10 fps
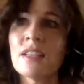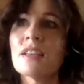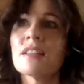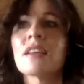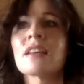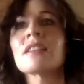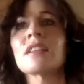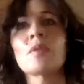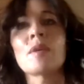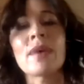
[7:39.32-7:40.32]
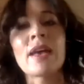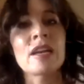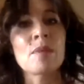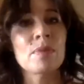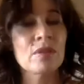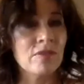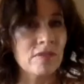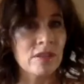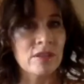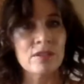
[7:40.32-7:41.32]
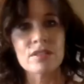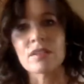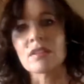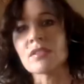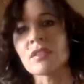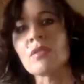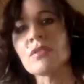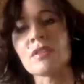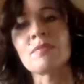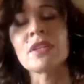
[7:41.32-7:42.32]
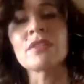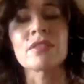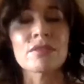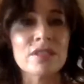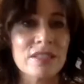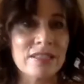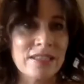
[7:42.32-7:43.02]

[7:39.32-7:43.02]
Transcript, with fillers: The other thing we're made up of is salt and minerals.